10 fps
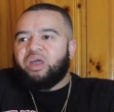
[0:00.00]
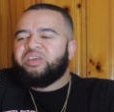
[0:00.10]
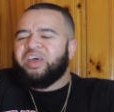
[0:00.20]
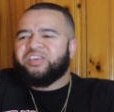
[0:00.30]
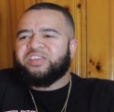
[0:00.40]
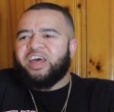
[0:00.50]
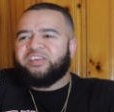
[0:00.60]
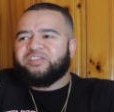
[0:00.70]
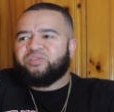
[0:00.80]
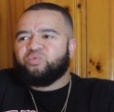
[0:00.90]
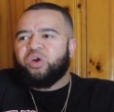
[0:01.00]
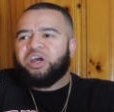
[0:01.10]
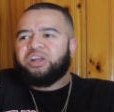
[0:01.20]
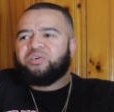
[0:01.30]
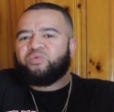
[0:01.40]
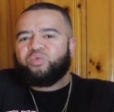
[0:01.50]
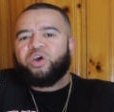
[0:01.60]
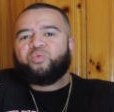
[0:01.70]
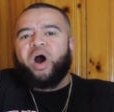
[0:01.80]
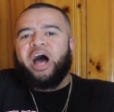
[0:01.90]
Yeah, it's a nice red
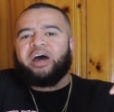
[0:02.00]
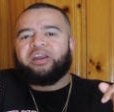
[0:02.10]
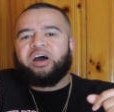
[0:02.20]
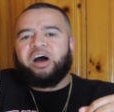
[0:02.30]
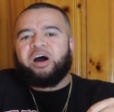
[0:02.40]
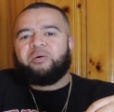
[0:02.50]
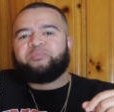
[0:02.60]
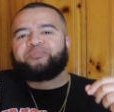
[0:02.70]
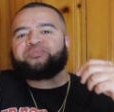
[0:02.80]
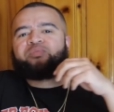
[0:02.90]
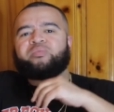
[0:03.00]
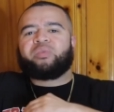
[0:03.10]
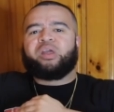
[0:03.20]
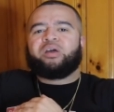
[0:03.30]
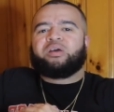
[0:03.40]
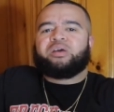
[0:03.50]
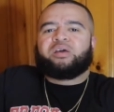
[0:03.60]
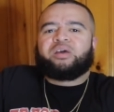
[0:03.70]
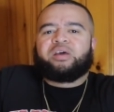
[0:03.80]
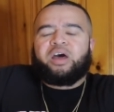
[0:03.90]
wine.
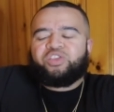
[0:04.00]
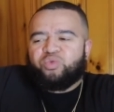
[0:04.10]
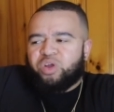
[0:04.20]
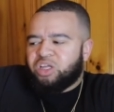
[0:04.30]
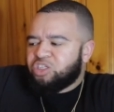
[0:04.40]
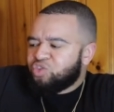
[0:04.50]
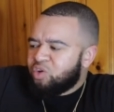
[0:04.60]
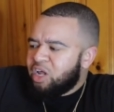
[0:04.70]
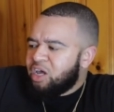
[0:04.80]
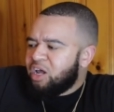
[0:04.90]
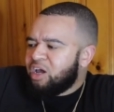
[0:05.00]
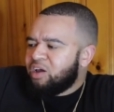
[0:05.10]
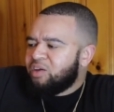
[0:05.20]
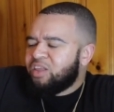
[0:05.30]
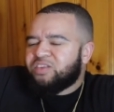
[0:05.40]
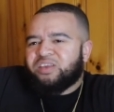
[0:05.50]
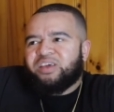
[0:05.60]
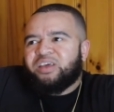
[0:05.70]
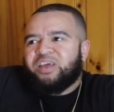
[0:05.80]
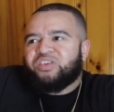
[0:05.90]
I do really enjoy that.
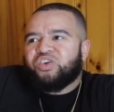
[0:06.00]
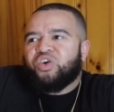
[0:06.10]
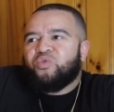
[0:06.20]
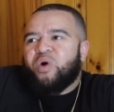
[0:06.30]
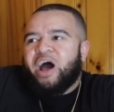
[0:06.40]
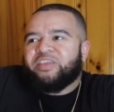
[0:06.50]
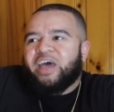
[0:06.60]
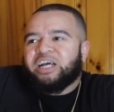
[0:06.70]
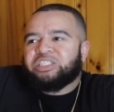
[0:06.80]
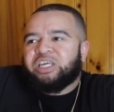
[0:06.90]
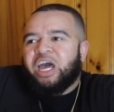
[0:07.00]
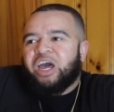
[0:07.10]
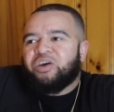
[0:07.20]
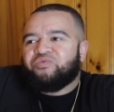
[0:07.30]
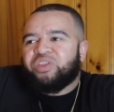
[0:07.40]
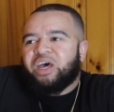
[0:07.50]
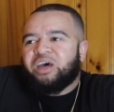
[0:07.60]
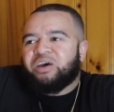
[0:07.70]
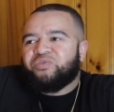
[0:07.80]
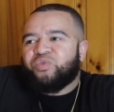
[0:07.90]
It's a good wine to actually have
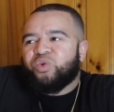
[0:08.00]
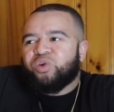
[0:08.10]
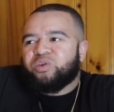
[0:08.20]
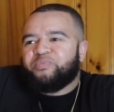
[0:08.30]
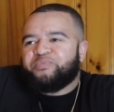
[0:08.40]
that for